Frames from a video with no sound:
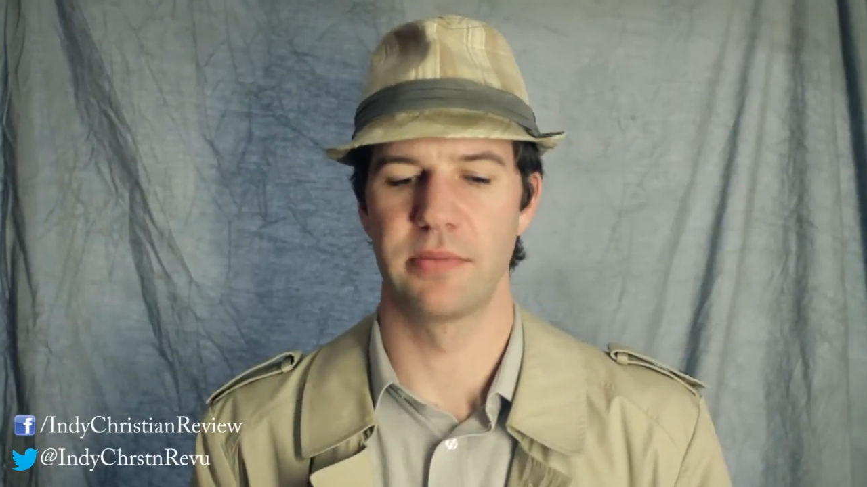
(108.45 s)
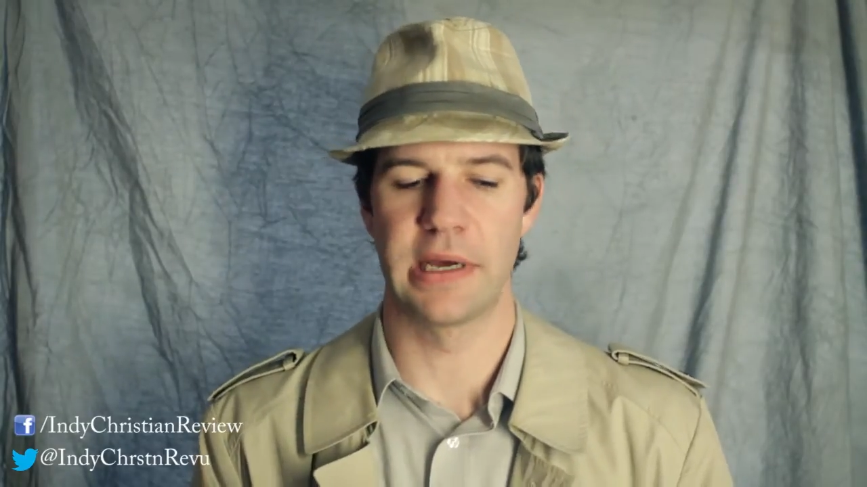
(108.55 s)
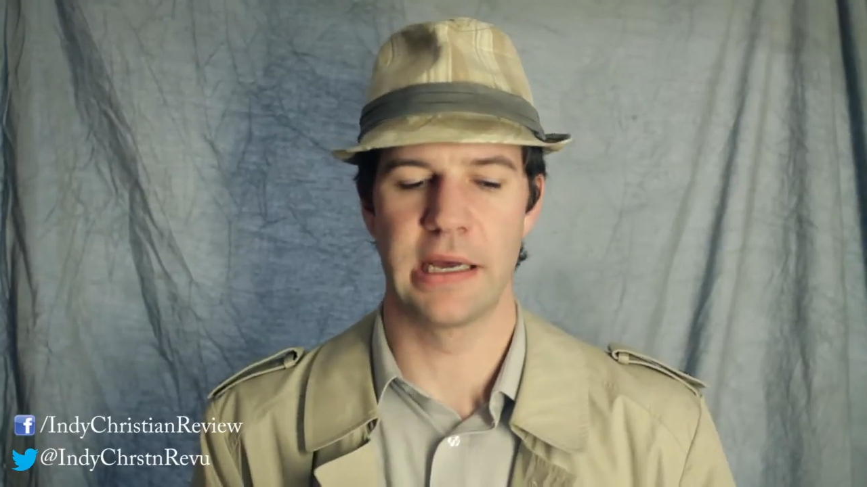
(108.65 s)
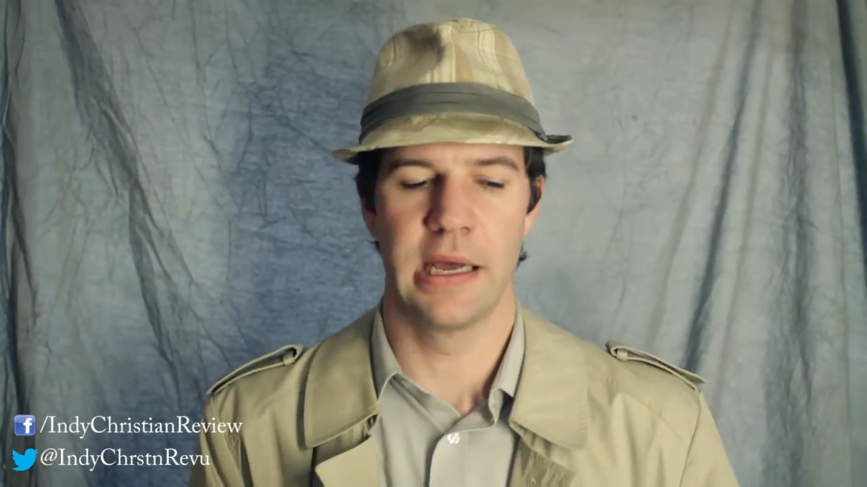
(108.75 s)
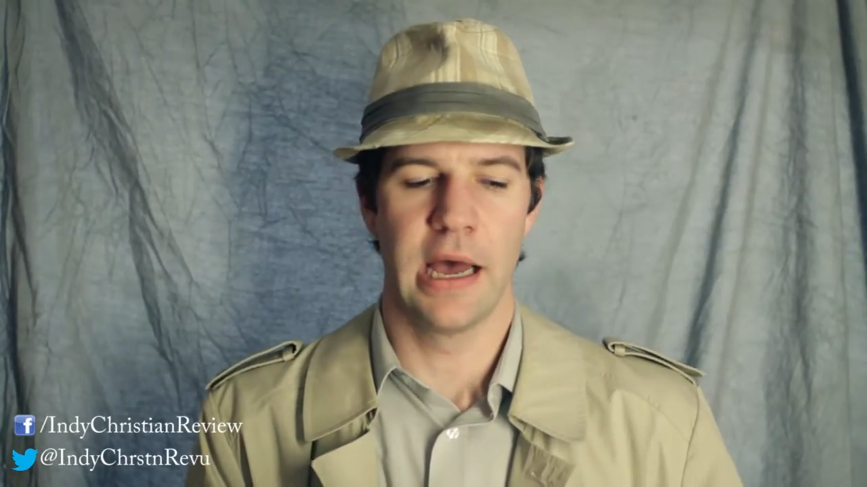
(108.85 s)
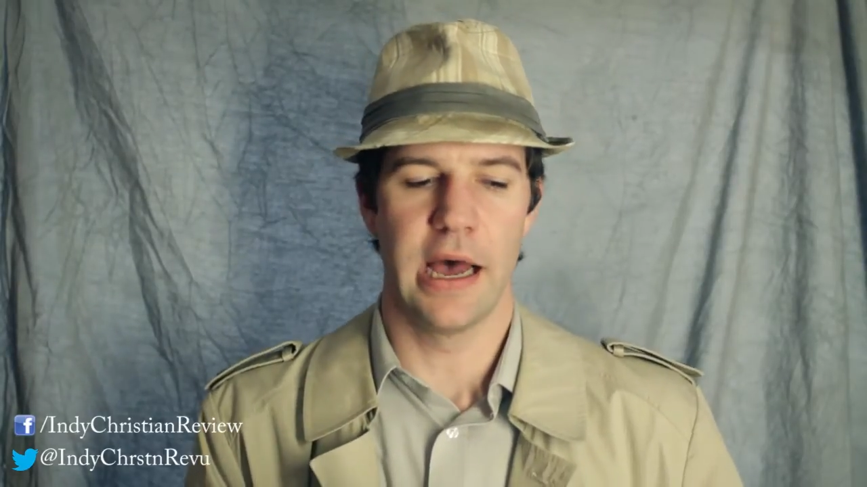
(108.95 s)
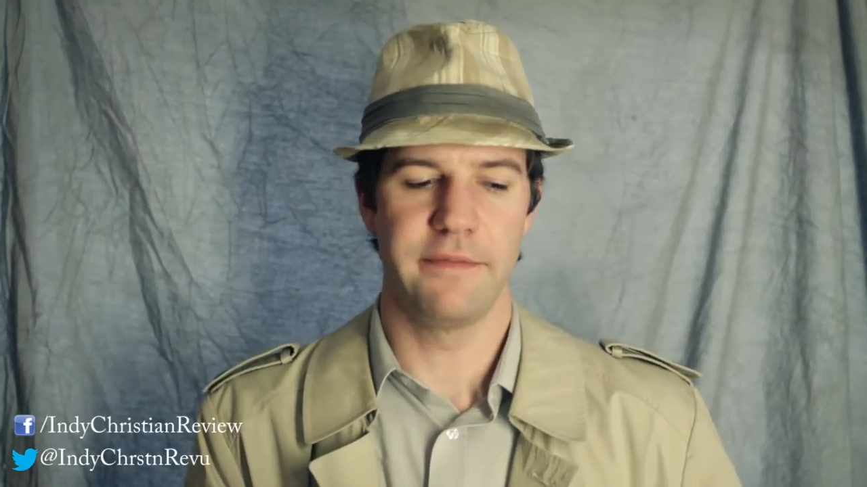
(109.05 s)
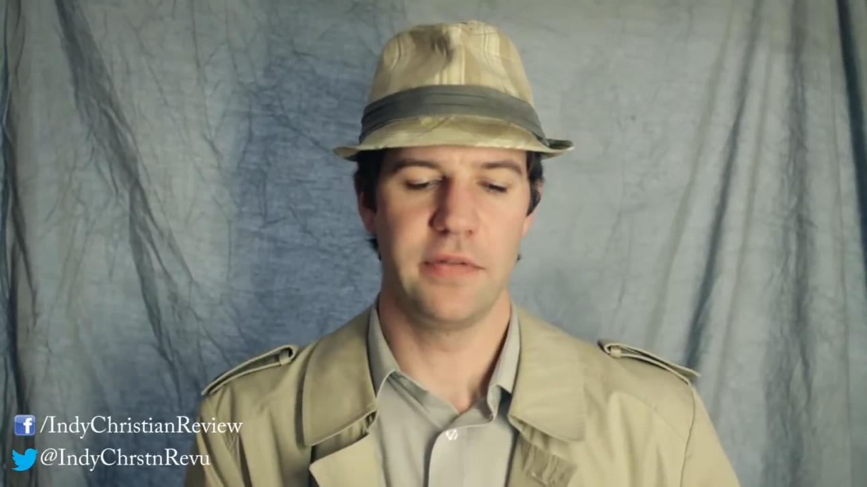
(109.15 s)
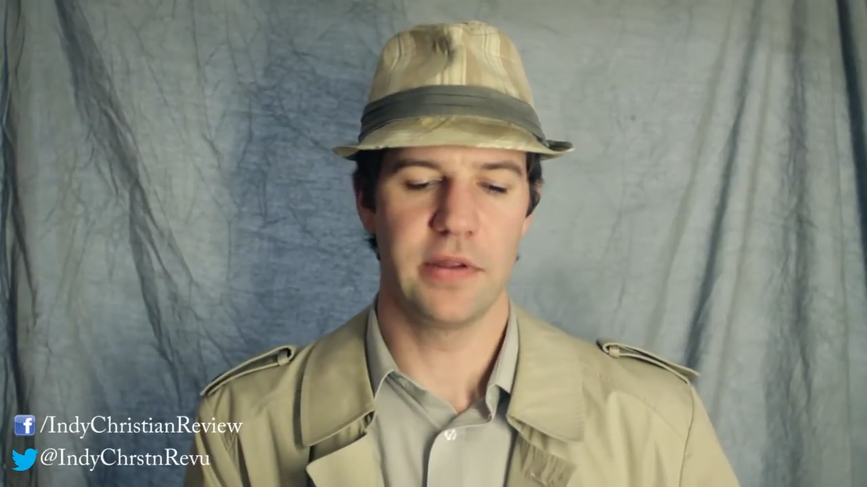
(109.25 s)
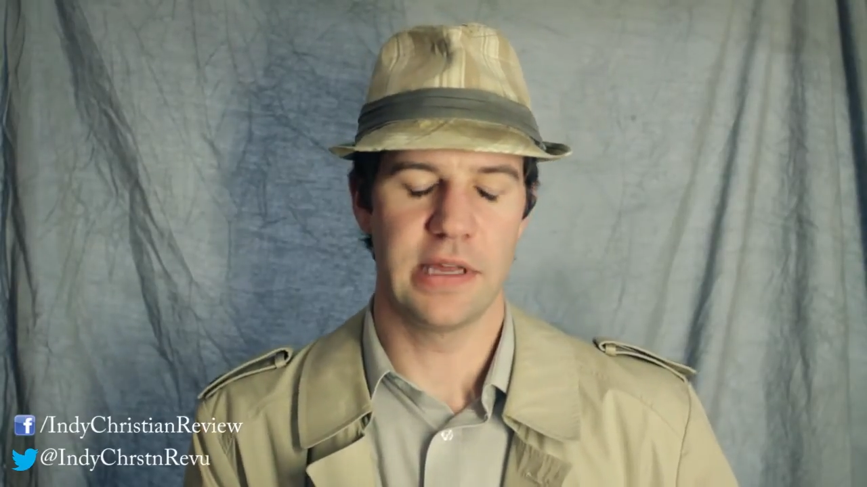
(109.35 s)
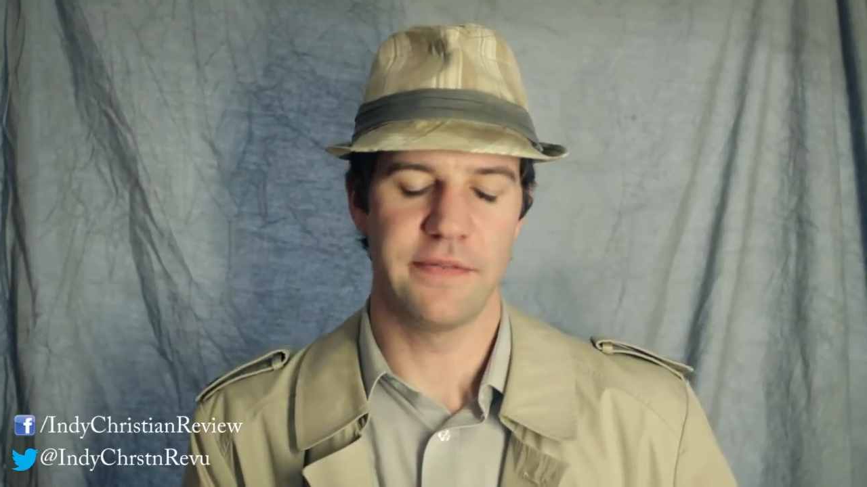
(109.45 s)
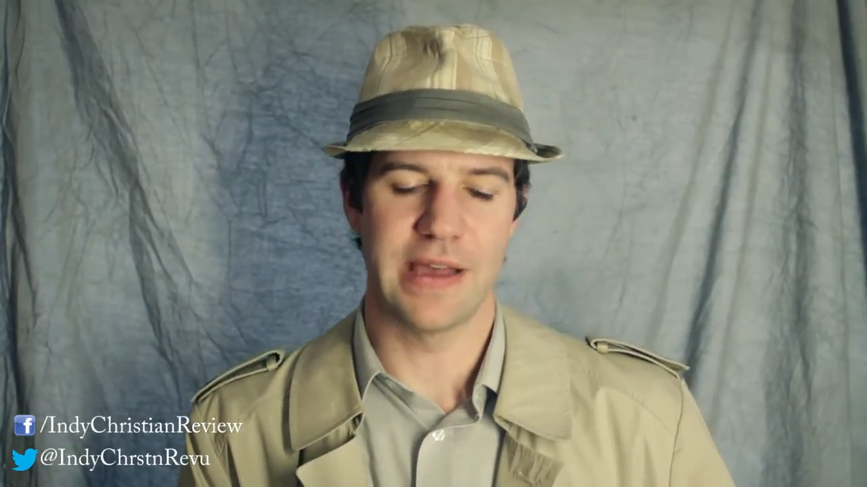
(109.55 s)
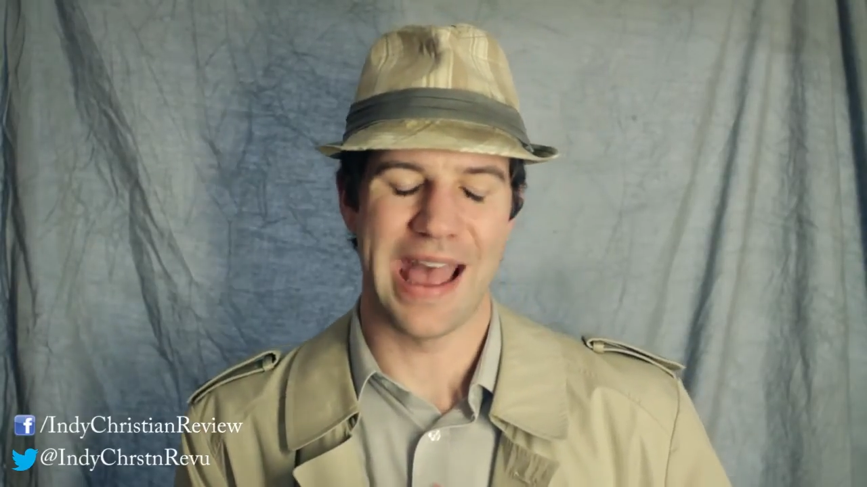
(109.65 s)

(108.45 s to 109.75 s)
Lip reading: but I feel that if it